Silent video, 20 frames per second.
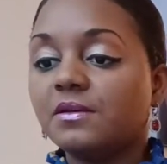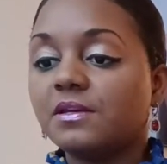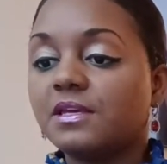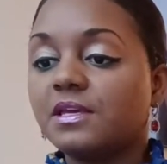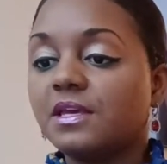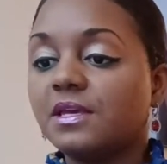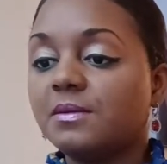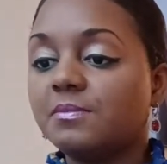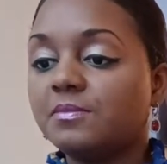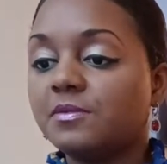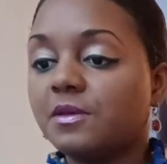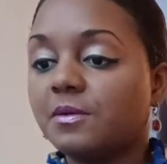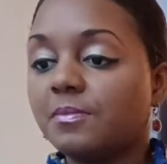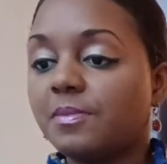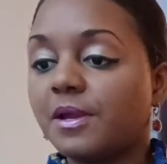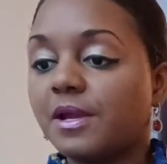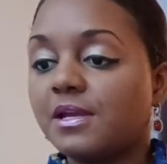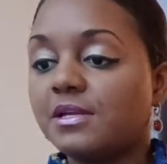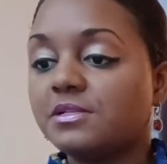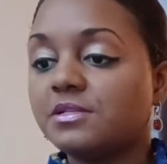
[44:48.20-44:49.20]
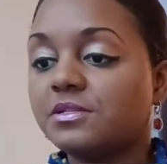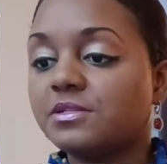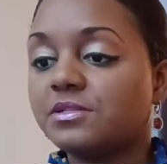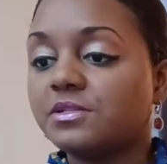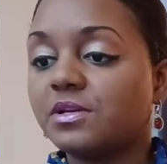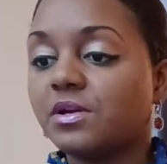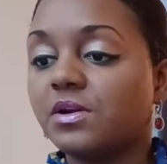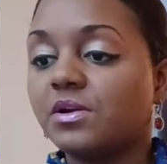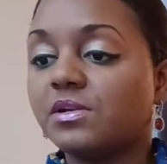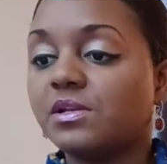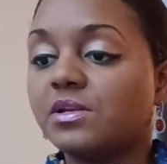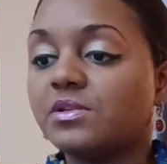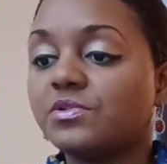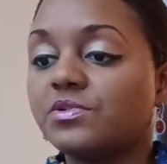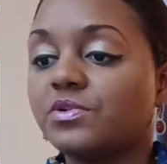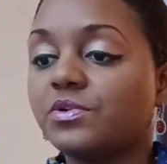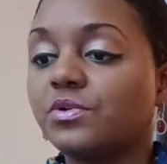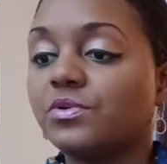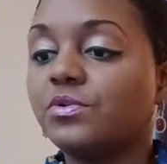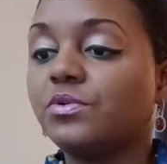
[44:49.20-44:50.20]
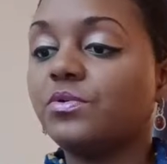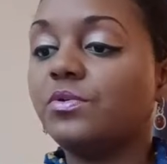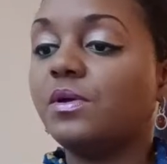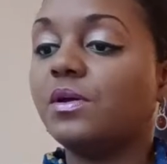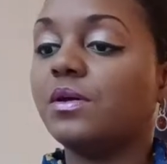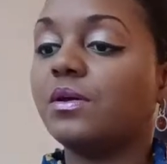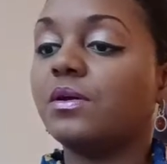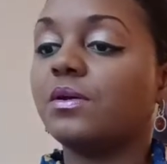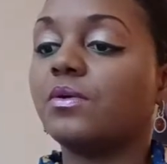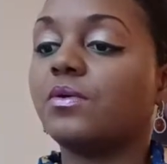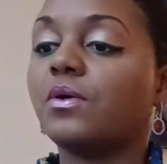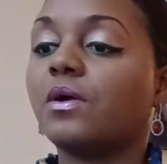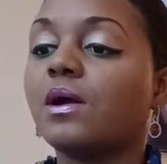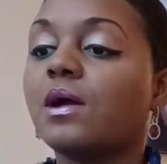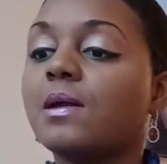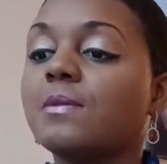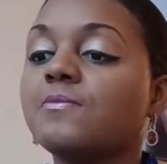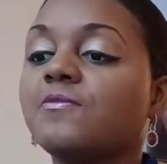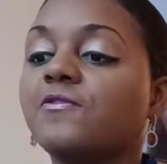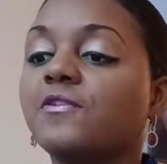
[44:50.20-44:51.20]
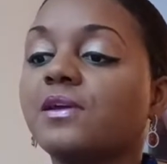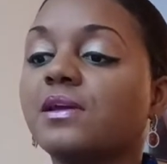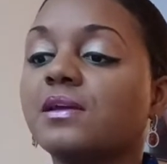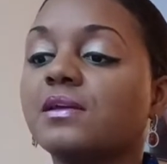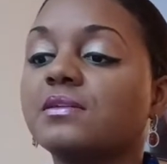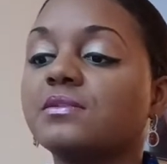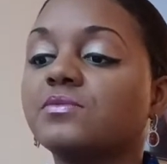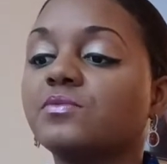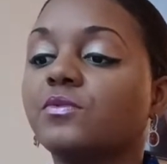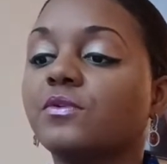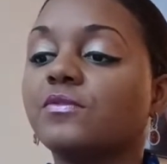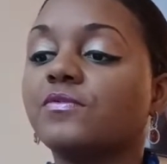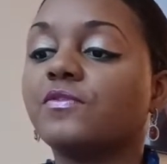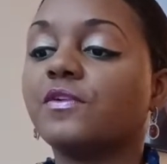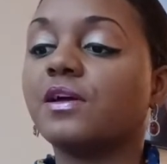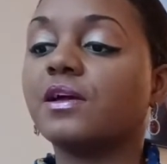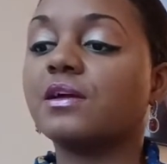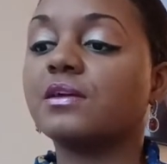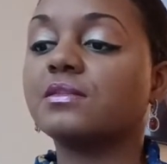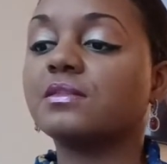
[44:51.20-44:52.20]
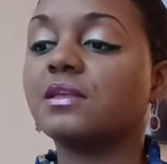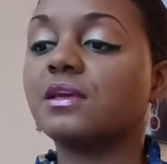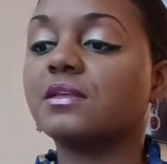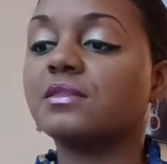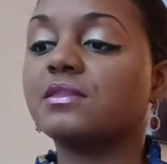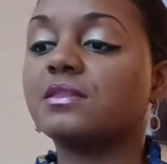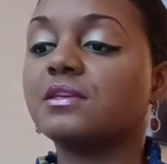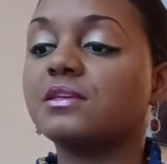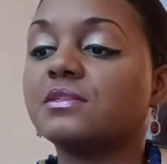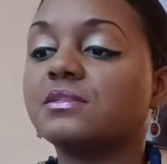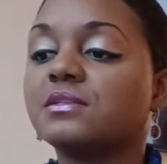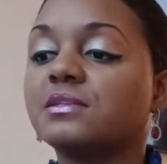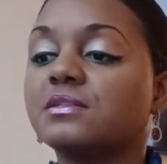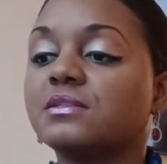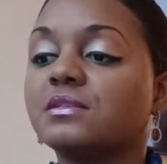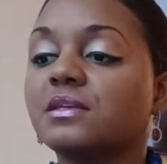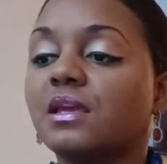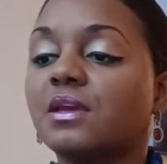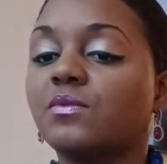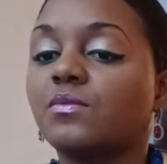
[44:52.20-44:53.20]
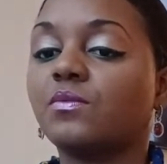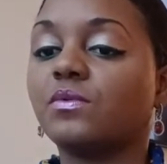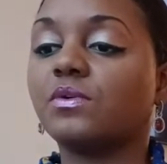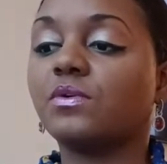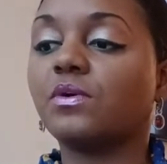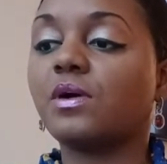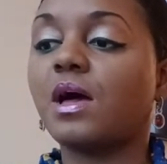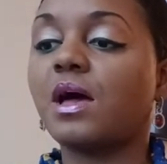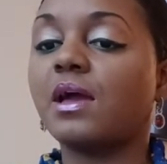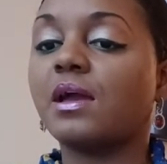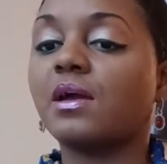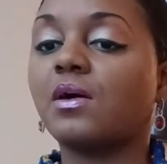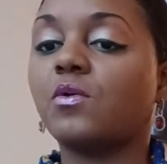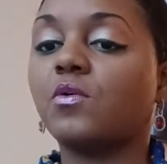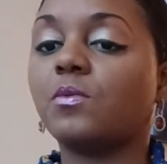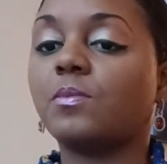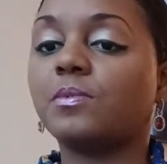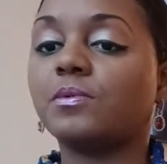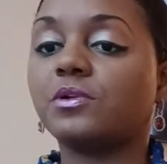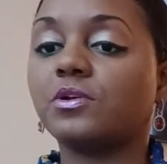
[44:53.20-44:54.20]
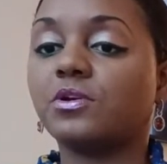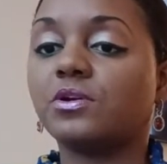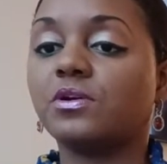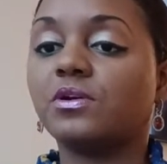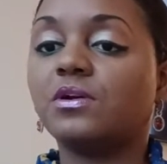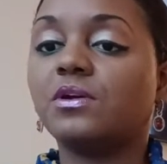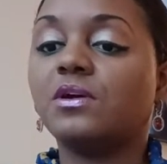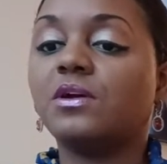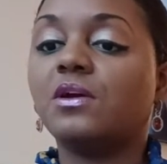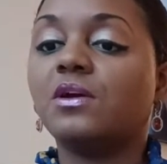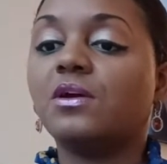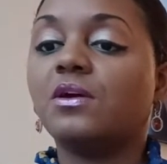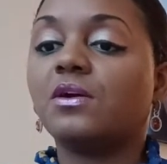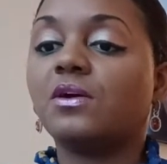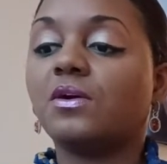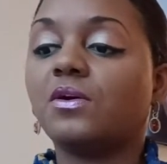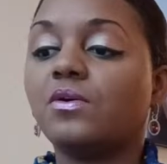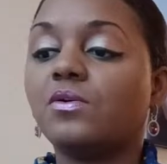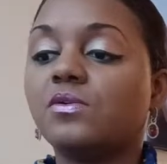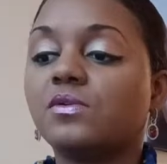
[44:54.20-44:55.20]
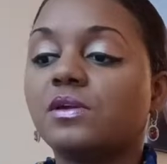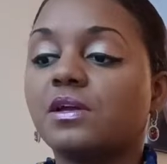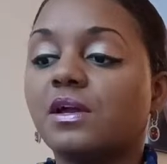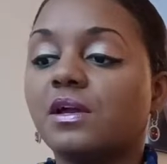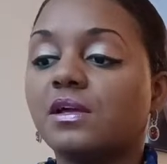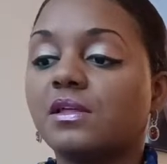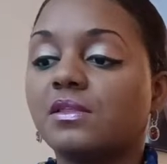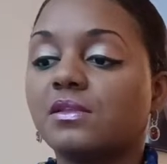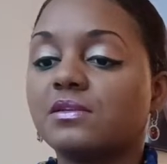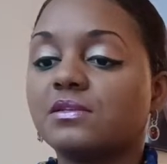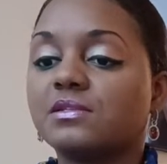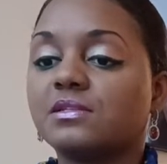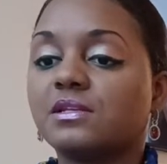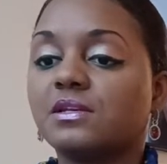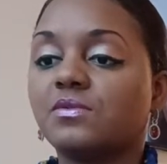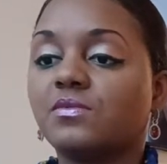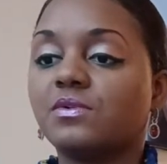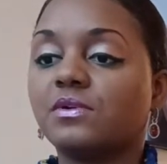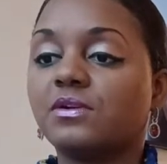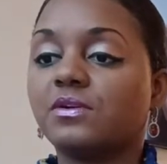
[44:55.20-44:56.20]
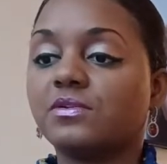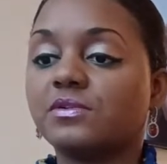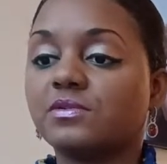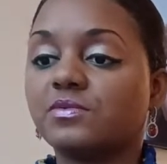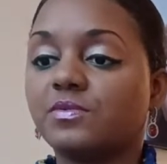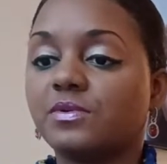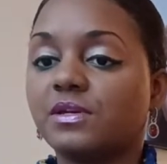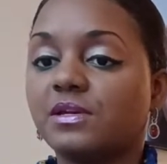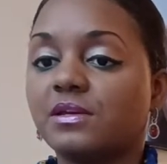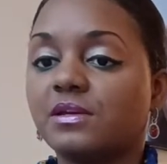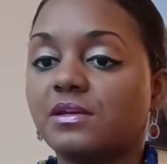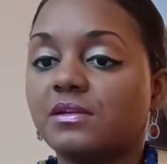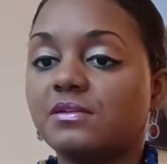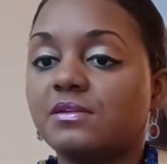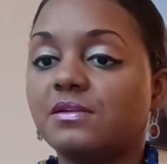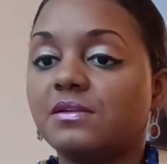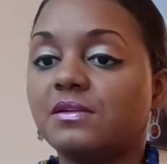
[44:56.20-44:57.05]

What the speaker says: keep the pages turning. True crime fans will find that this is a real eye-opener. Okay, let's see what else we get.